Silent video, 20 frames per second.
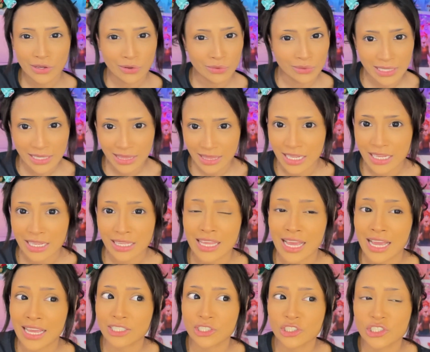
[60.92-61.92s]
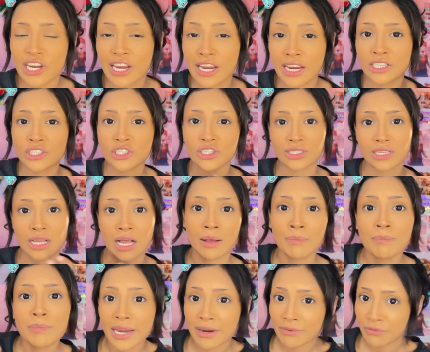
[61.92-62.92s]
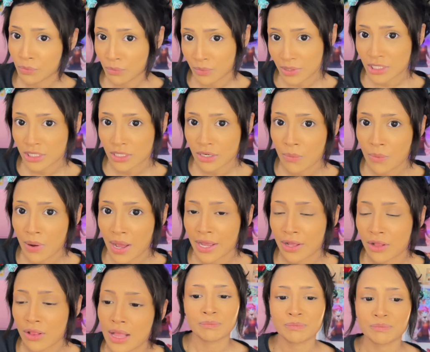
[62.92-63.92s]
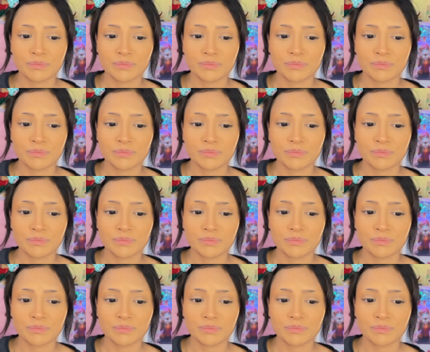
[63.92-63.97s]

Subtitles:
the only thing that changes up every once in a while.